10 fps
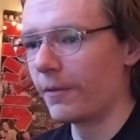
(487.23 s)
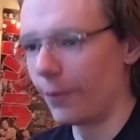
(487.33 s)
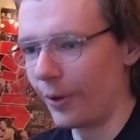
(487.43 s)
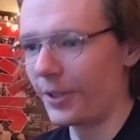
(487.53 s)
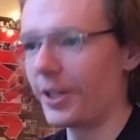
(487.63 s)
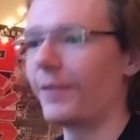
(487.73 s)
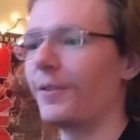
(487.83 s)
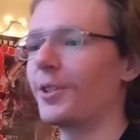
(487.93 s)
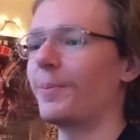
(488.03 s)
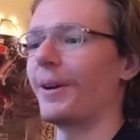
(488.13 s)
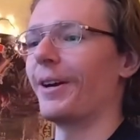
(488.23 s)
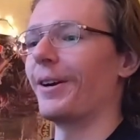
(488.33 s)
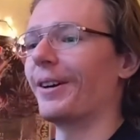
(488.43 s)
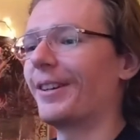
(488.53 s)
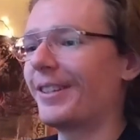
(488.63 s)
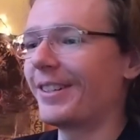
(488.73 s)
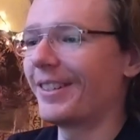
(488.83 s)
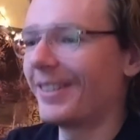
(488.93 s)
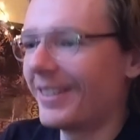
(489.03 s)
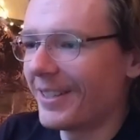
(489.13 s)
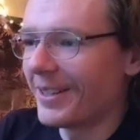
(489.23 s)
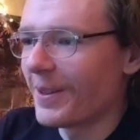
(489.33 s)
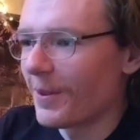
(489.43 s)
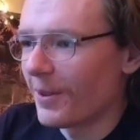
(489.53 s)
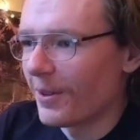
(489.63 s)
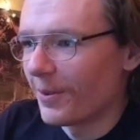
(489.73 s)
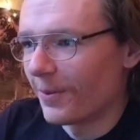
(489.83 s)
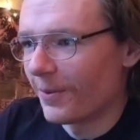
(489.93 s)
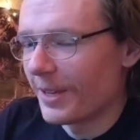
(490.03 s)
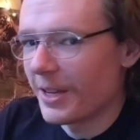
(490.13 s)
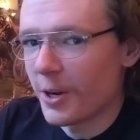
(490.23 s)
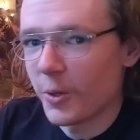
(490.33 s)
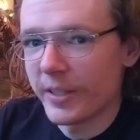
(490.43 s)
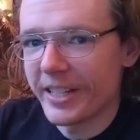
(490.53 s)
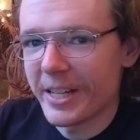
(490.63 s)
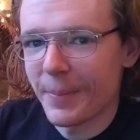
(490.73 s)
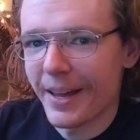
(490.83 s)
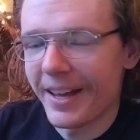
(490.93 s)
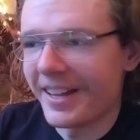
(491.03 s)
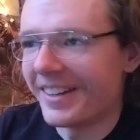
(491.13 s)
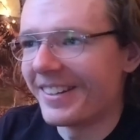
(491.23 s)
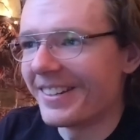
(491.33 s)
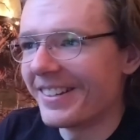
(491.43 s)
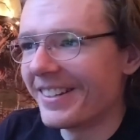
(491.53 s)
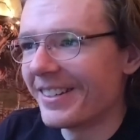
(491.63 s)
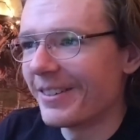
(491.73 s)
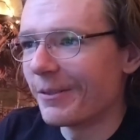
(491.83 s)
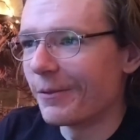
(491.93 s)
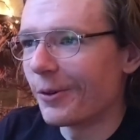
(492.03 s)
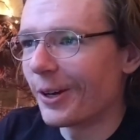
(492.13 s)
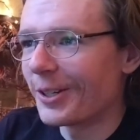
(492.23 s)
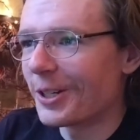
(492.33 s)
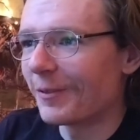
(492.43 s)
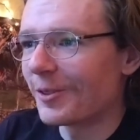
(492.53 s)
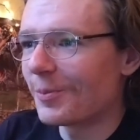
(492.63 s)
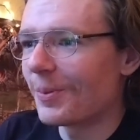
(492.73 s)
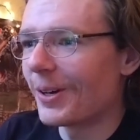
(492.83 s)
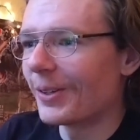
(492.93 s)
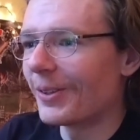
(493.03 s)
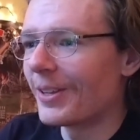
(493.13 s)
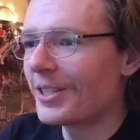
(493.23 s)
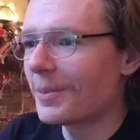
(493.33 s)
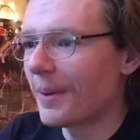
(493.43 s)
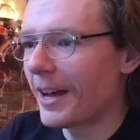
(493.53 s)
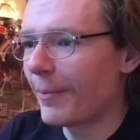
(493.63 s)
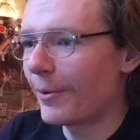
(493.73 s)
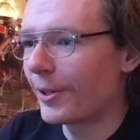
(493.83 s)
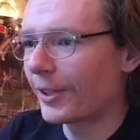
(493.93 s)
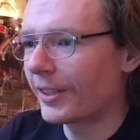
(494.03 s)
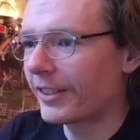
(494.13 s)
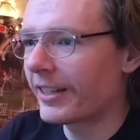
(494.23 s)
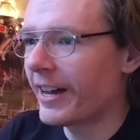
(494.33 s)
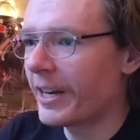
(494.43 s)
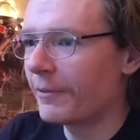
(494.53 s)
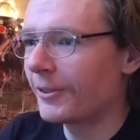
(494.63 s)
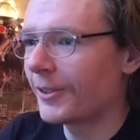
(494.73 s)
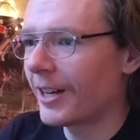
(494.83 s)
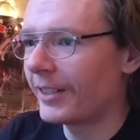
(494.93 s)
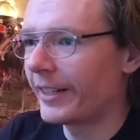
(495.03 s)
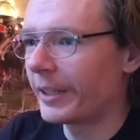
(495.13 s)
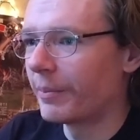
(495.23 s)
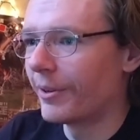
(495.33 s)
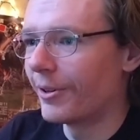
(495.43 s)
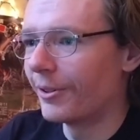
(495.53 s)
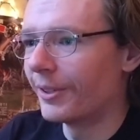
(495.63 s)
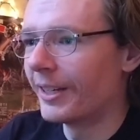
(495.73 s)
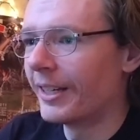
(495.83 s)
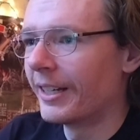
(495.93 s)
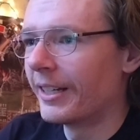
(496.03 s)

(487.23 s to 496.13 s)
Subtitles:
Voyage of Despair. VOD, man. Voyage of Despair. This map, kind of a lot like Moon,